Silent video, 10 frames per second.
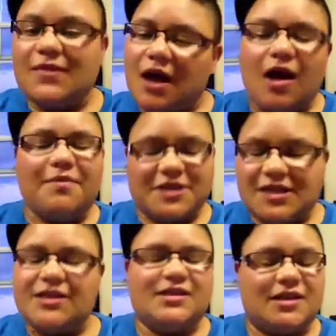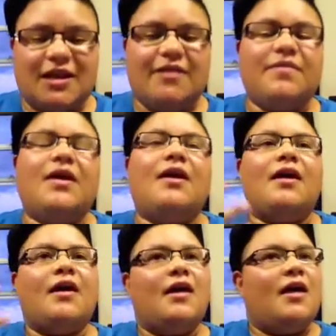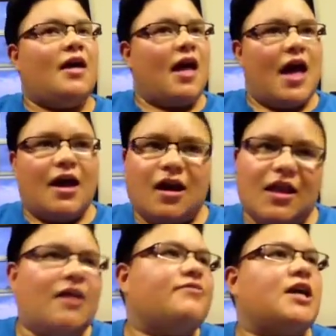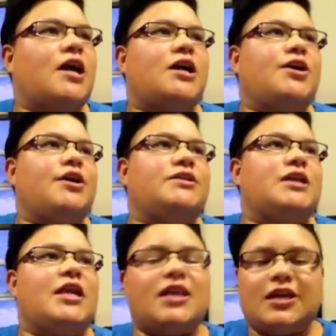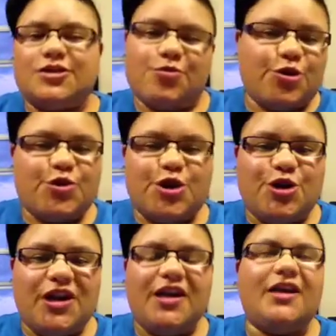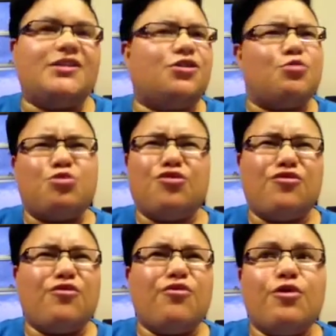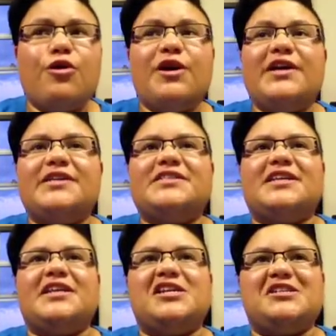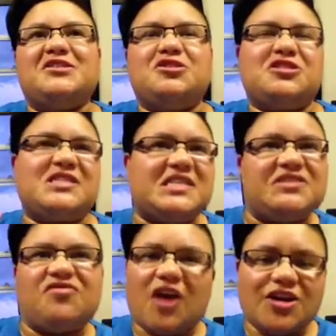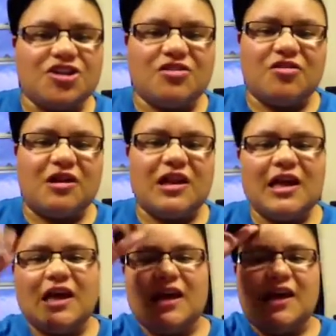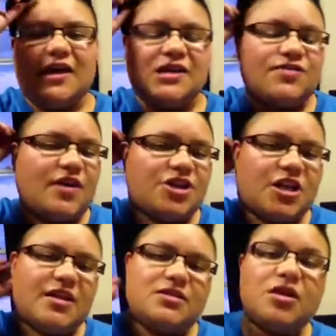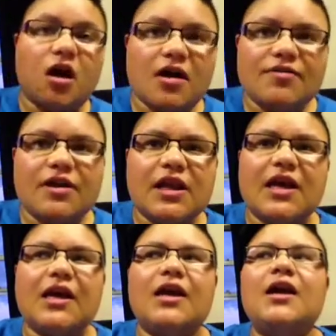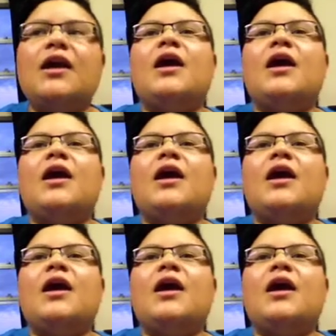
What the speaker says: I'm addicted to Glee. And I love Darren Criss, and I think he's a real cutie. He's got a beautiful voice, and he's just his fashion on Glee and his fashion outside of Glee.